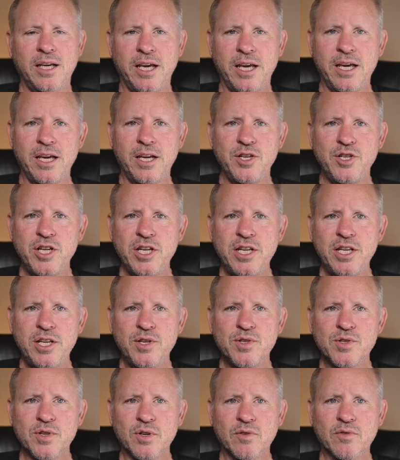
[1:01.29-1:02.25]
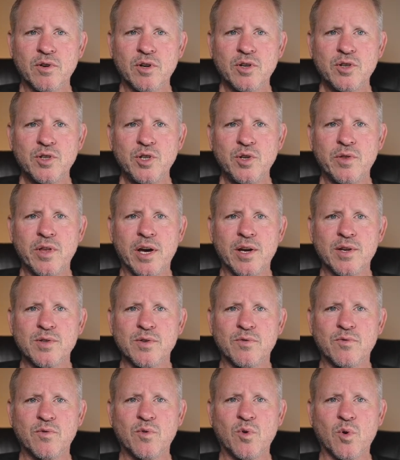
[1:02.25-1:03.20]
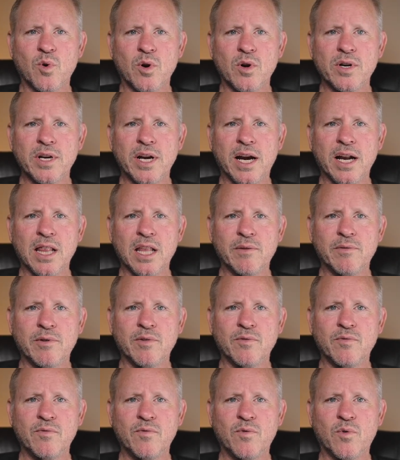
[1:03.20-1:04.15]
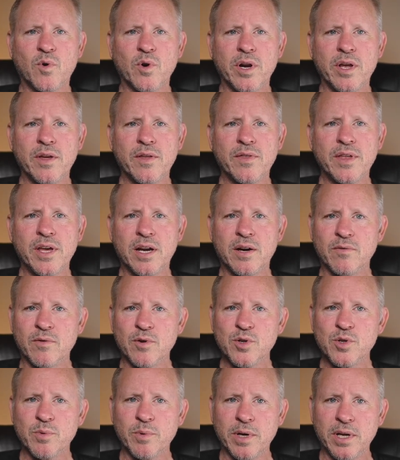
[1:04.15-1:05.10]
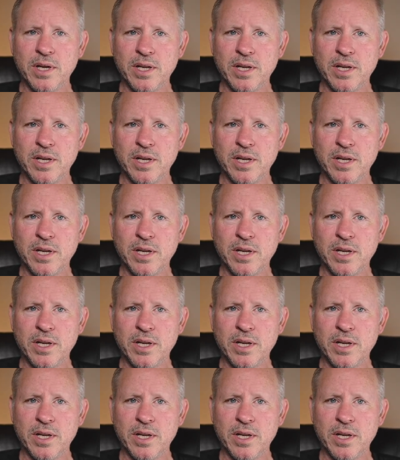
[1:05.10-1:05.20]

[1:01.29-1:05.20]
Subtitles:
A GT Silver 2004 911 40th Anniversary